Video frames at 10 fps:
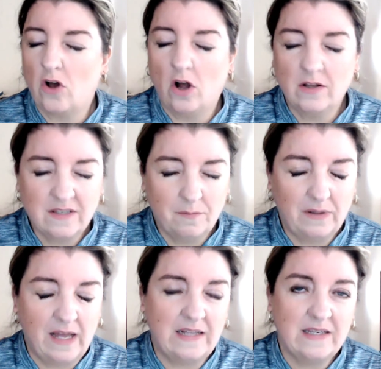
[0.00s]

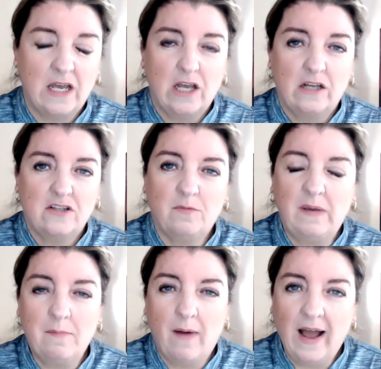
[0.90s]
contemplate, to
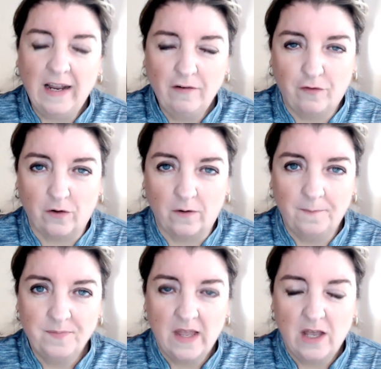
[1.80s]
be mindful,